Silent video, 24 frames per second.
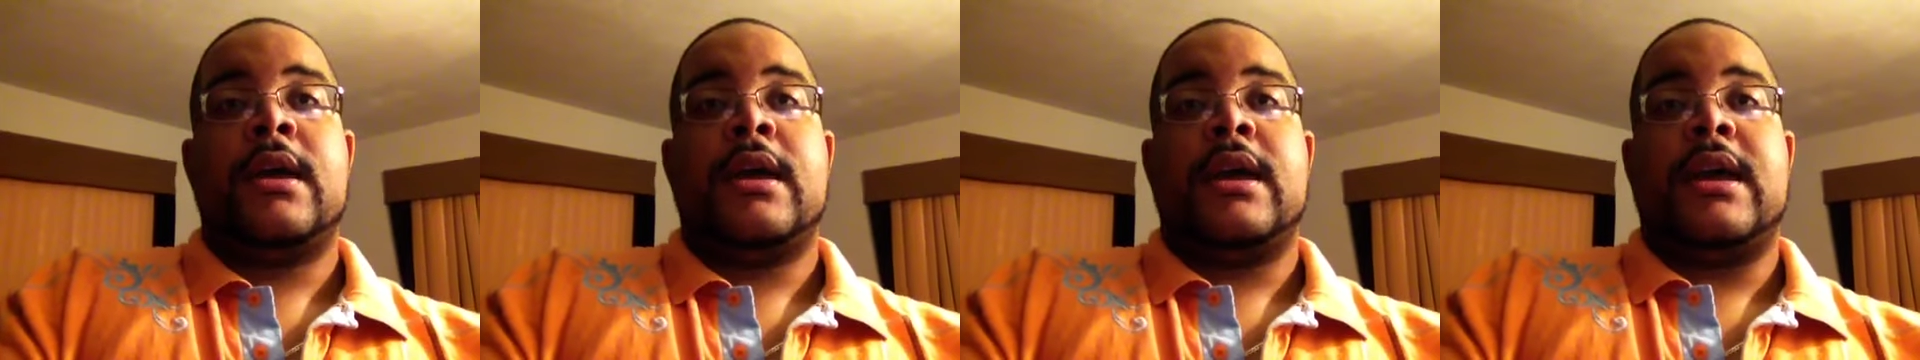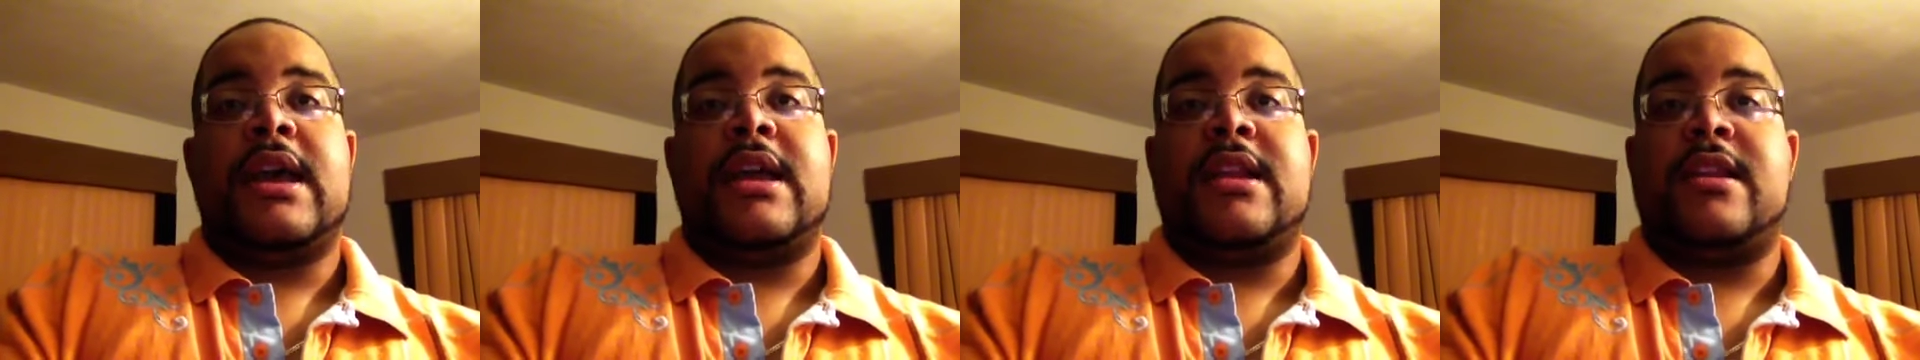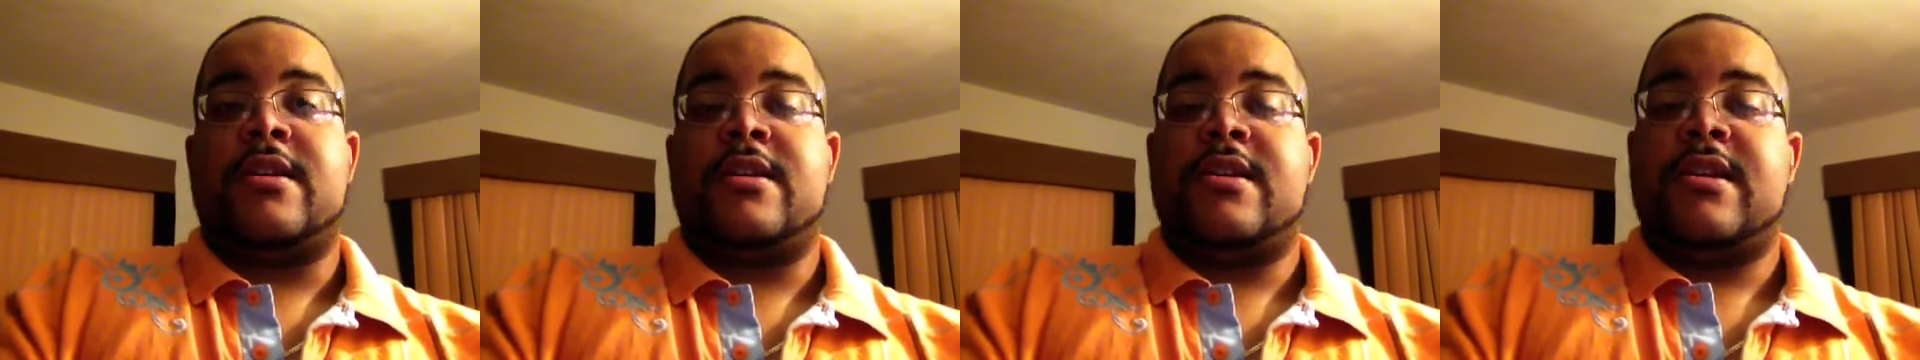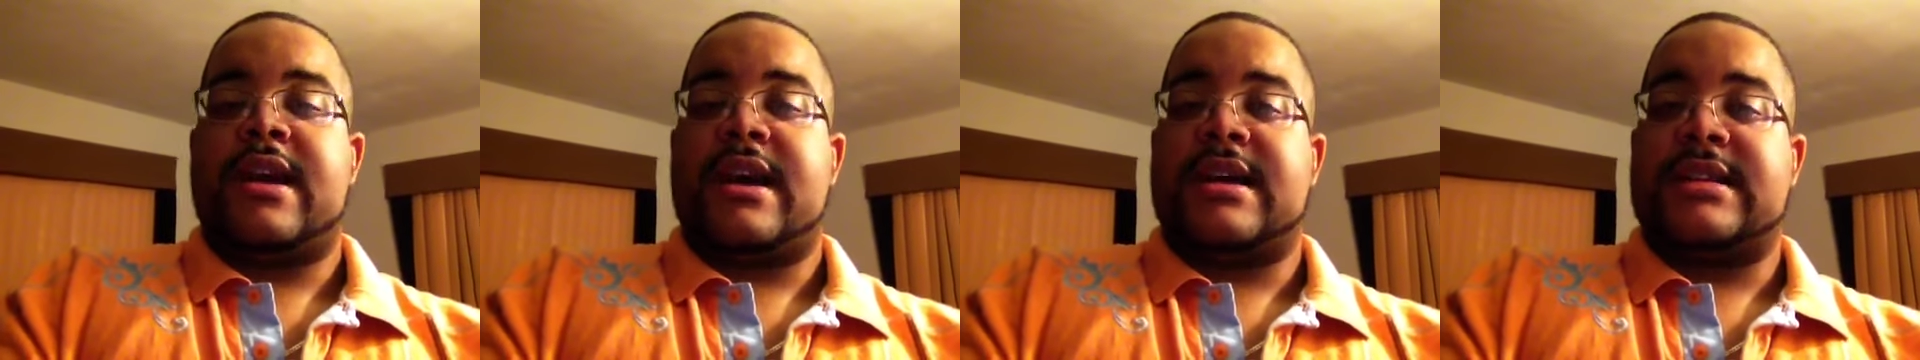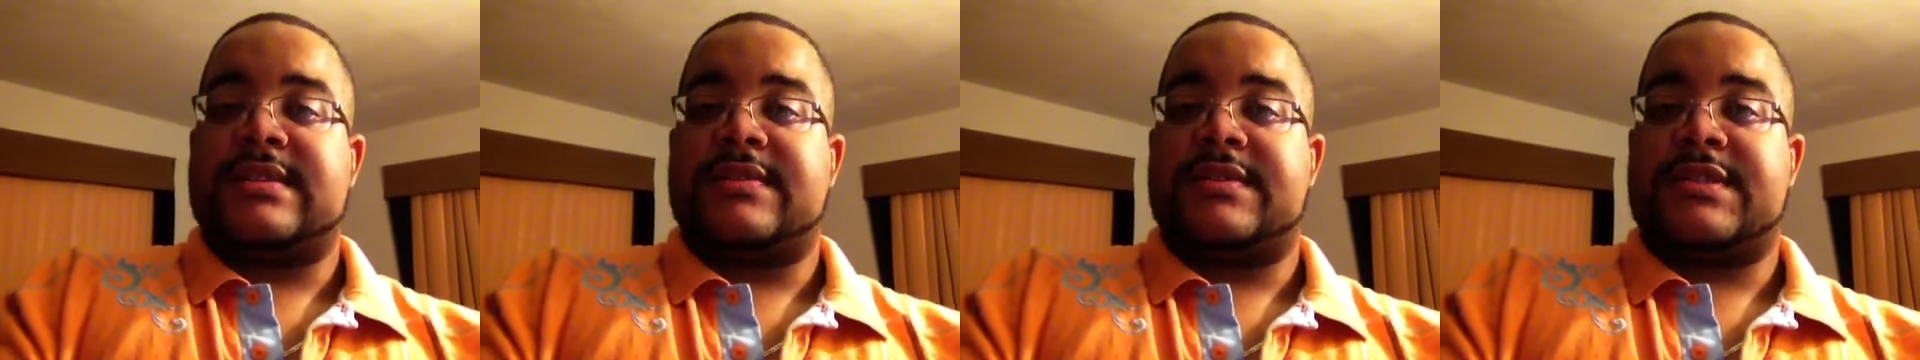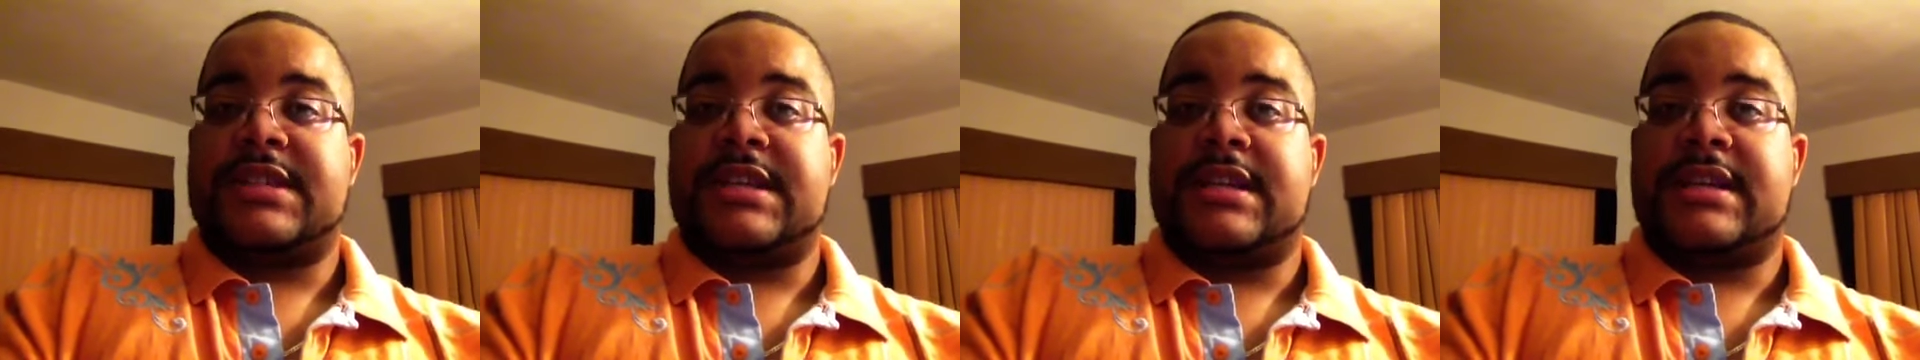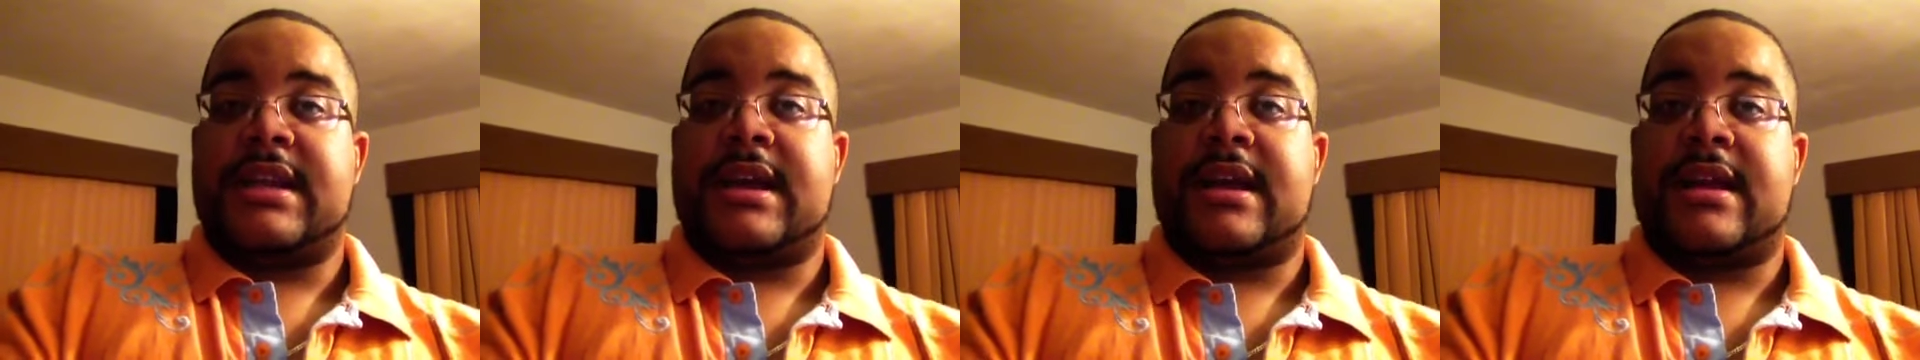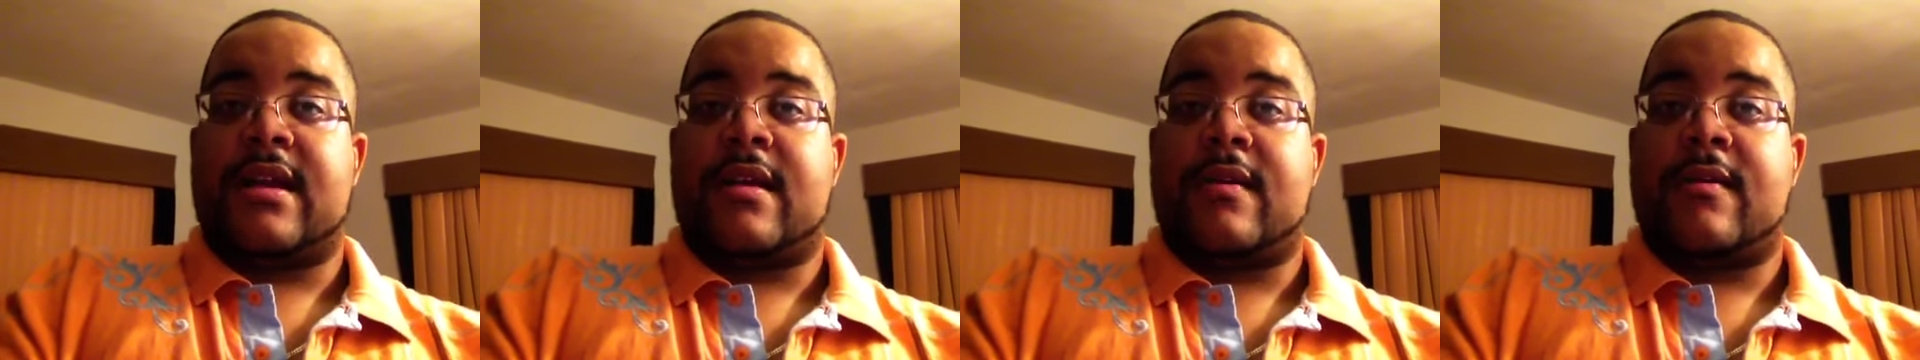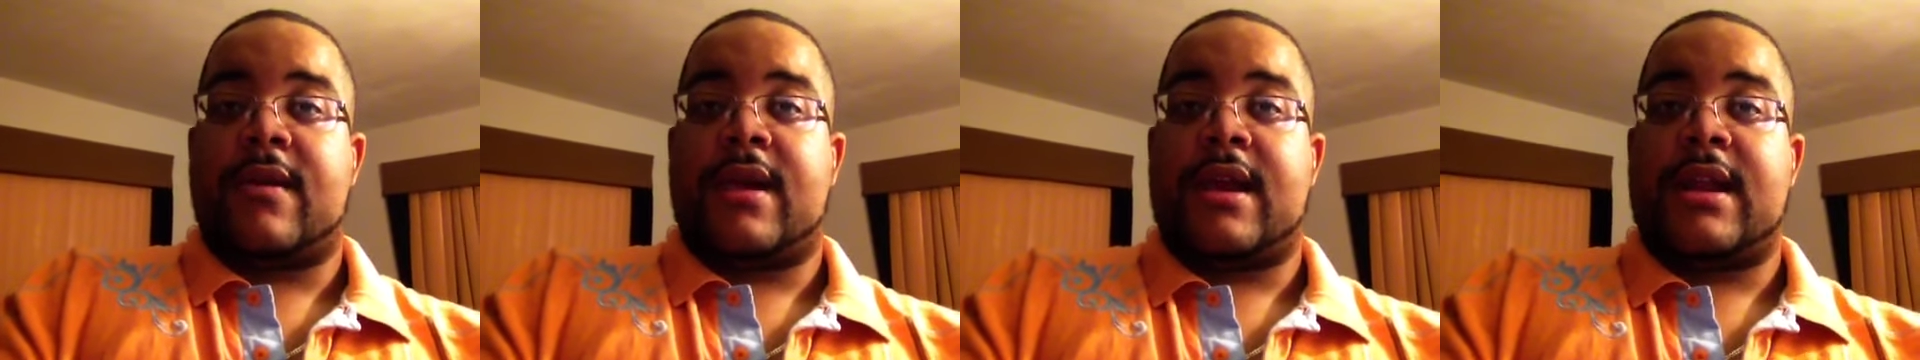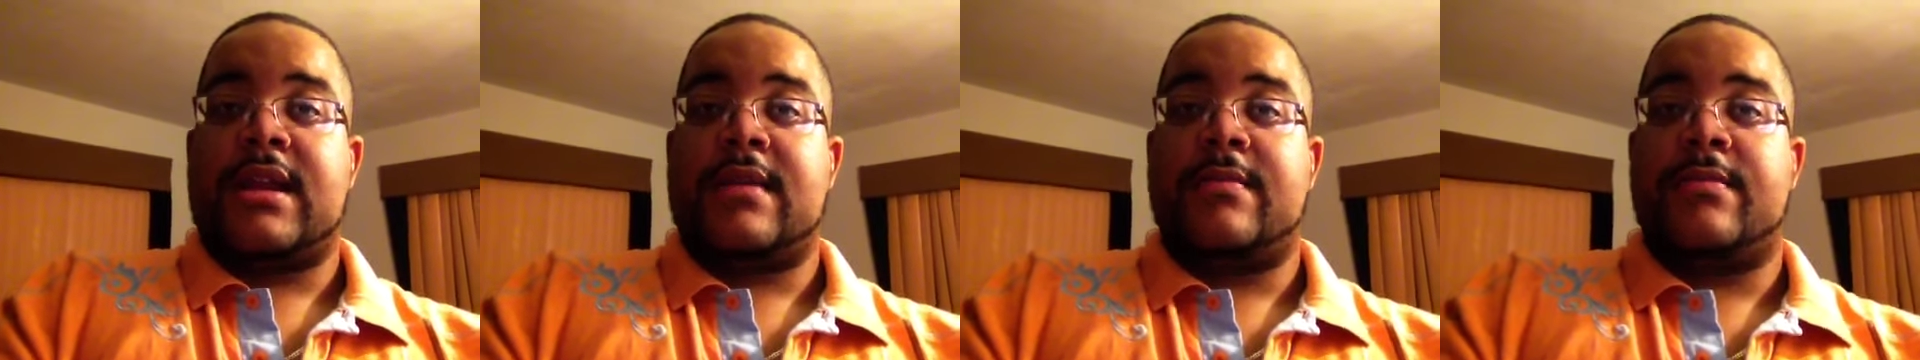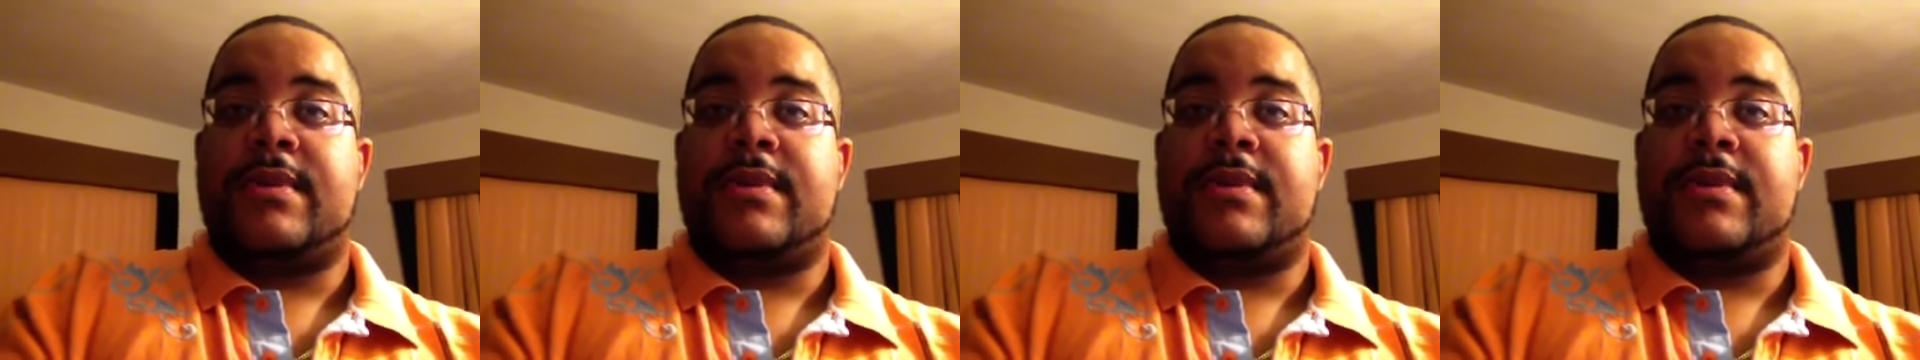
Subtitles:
And I know you guys have seen that already.